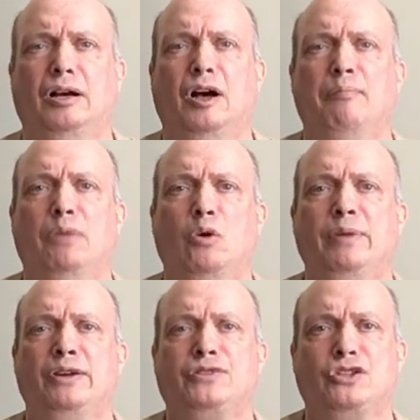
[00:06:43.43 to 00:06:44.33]
a
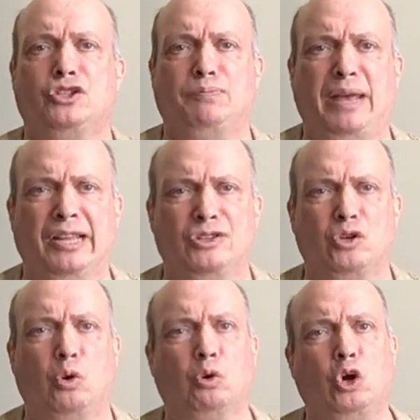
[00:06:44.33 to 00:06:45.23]
moment of suspense,
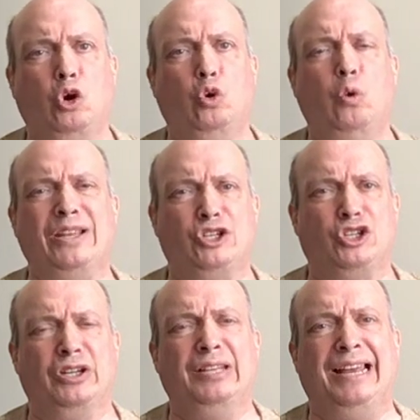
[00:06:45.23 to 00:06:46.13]
or a
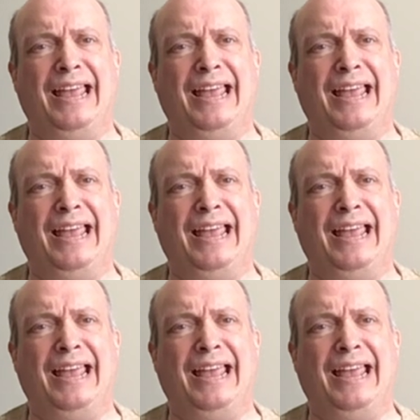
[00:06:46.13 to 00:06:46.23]
question that